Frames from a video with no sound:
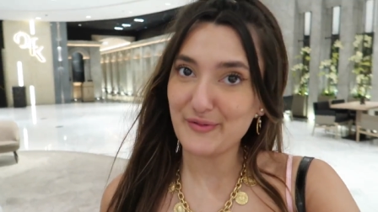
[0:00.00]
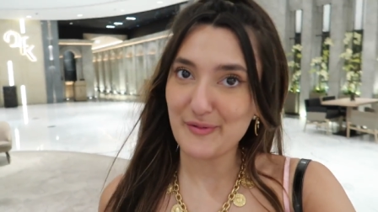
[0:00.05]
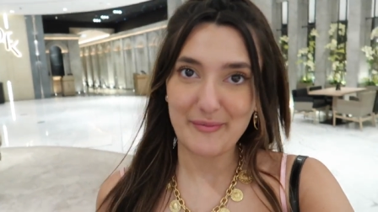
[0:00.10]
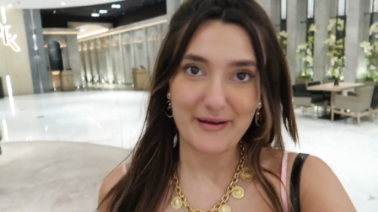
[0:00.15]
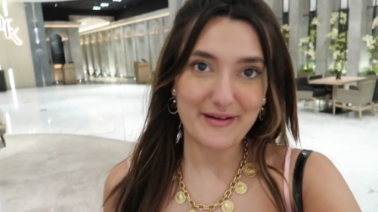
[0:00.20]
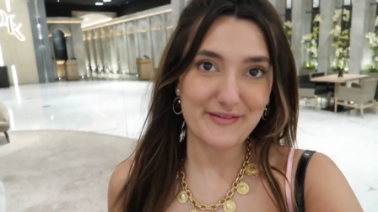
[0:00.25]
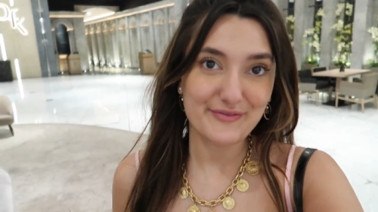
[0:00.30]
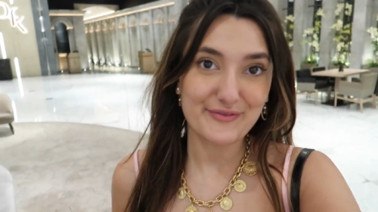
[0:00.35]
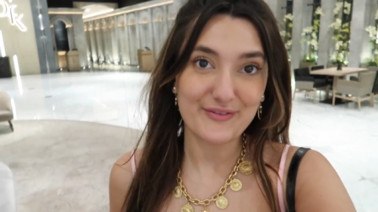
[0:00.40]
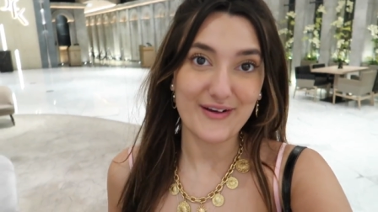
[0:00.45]
when
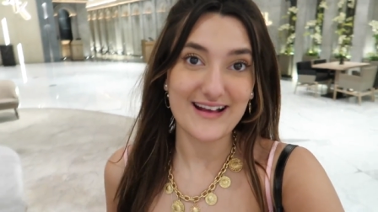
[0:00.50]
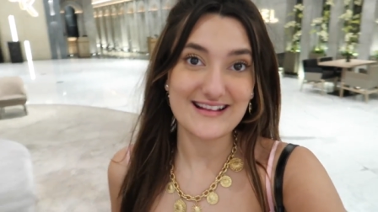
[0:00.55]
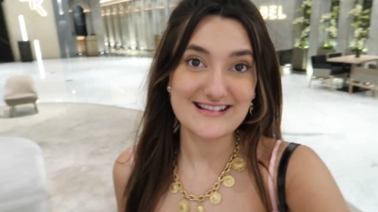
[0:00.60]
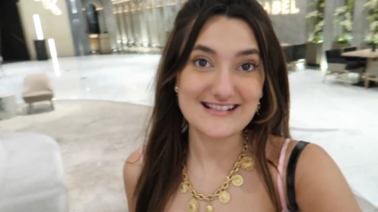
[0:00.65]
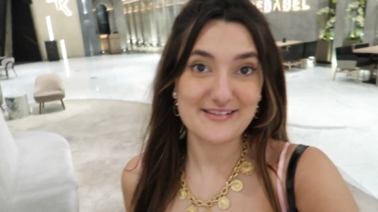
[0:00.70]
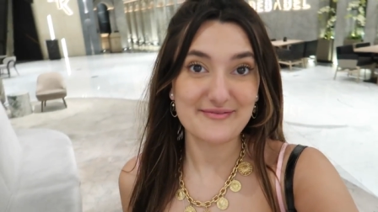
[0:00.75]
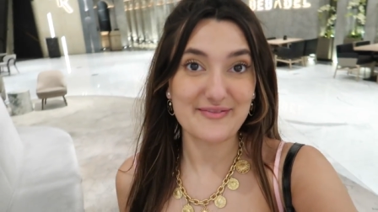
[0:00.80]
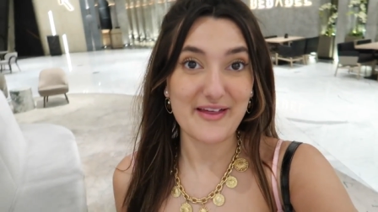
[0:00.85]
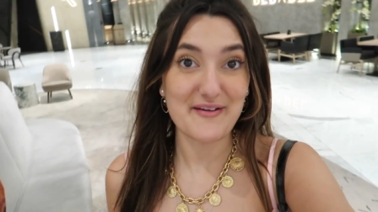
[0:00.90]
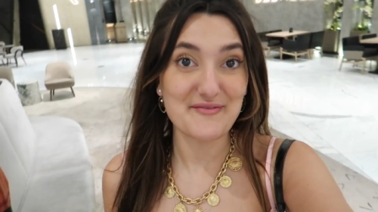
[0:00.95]
my
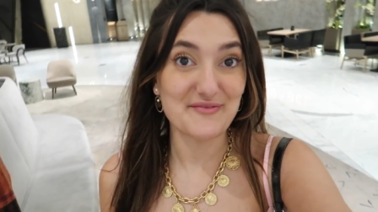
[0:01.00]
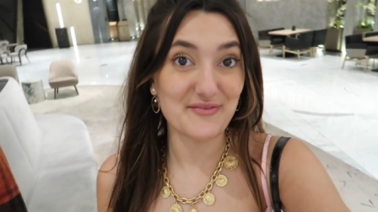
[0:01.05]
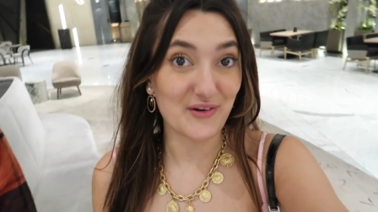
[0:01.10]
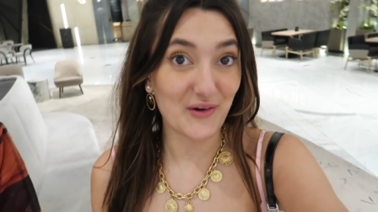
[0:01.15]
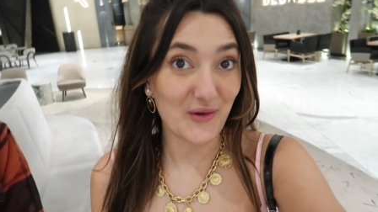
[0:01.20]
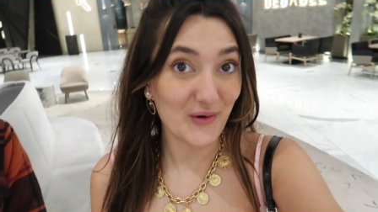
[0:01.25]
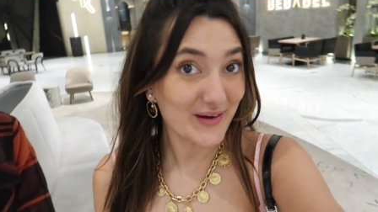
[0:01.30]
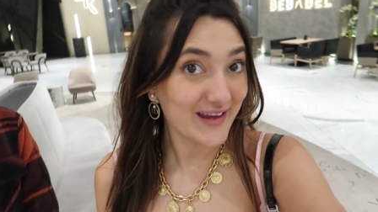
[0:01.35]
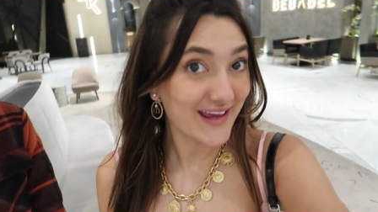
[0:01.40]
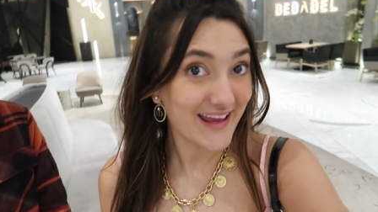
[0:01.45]
friends leave their
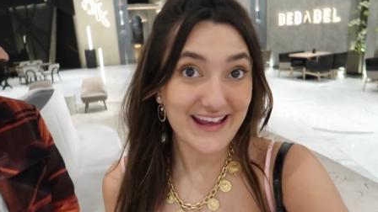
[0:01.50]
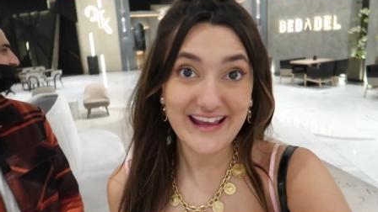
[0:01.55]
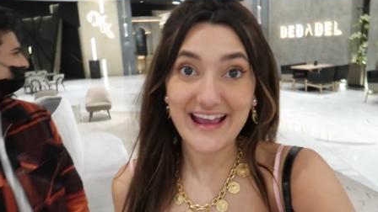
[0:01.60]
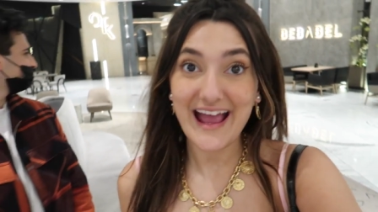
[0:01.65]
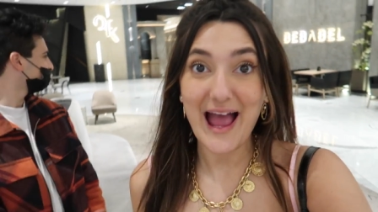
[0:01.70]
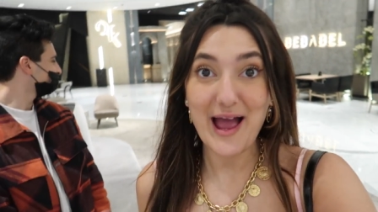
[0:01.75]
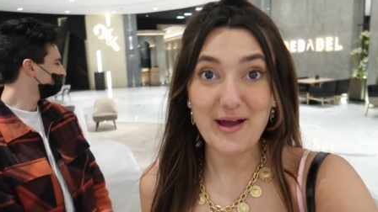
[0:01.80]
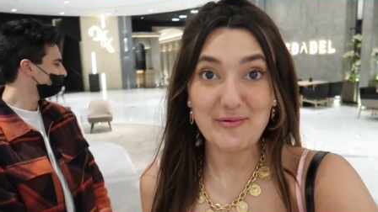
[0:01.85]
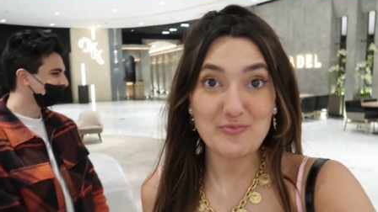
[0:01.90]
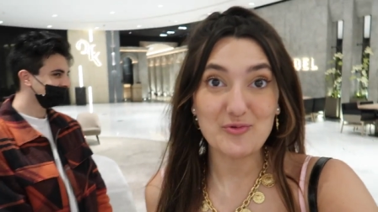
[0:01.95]
vlogging
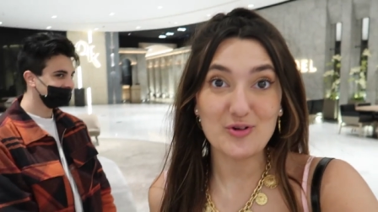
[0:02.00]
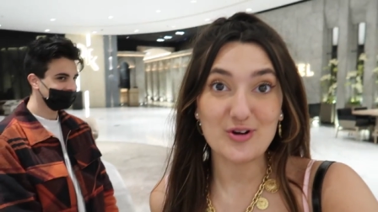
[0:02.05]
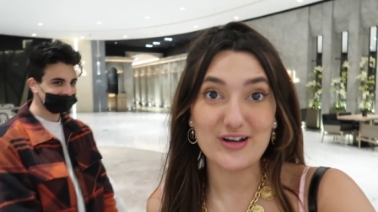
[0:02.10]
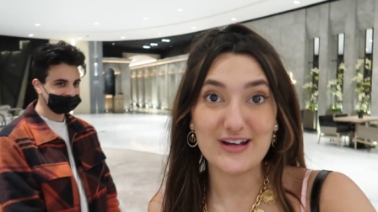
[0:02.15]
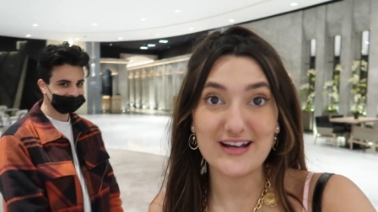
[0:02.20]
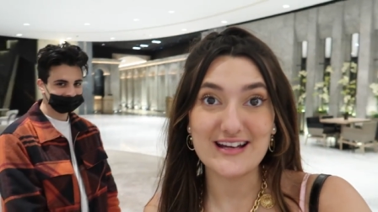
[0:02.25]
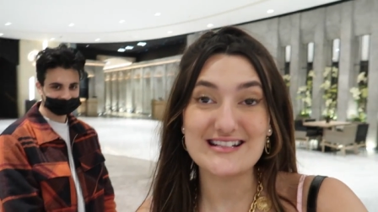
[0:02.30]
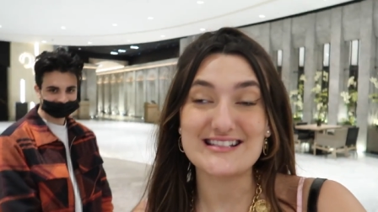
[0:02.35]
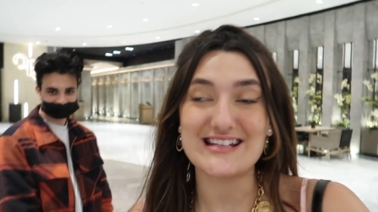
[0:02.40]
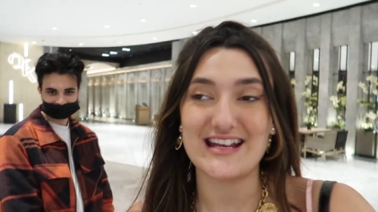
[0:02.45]

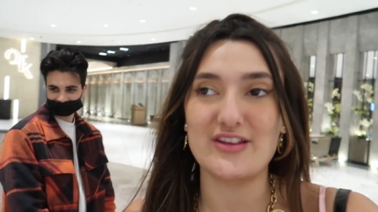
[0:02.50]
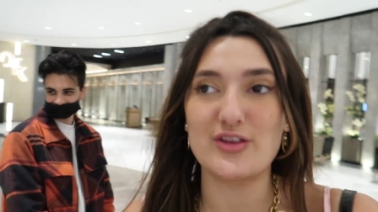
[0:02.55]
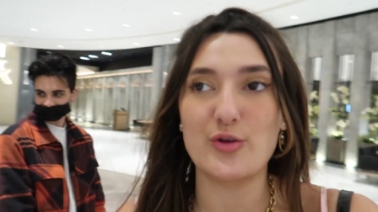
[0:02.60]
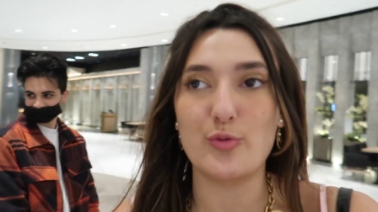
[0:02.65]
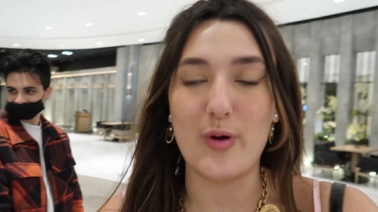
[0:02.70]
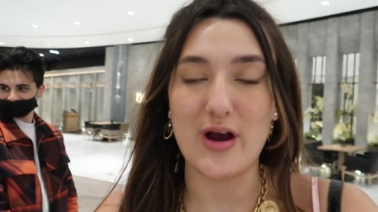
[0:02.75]
cameras in the